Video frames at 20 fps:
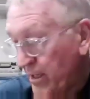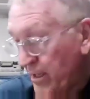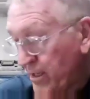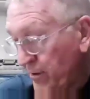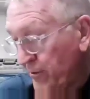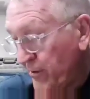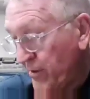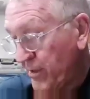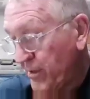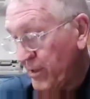
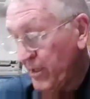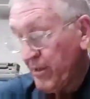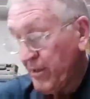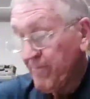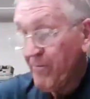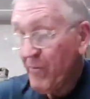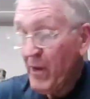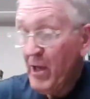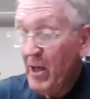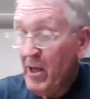that kind of a
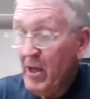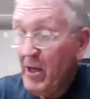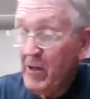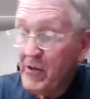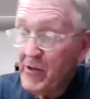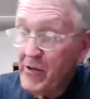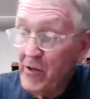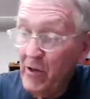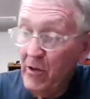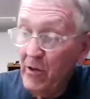thing.
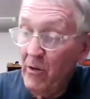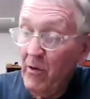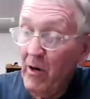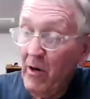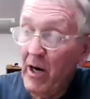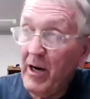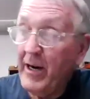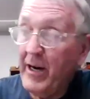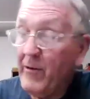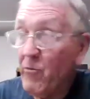
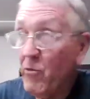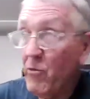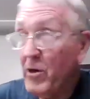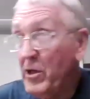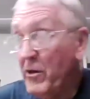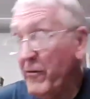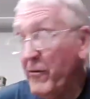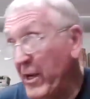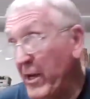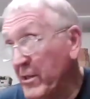So, all right,
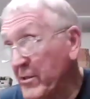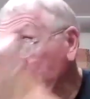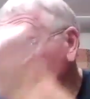well, you've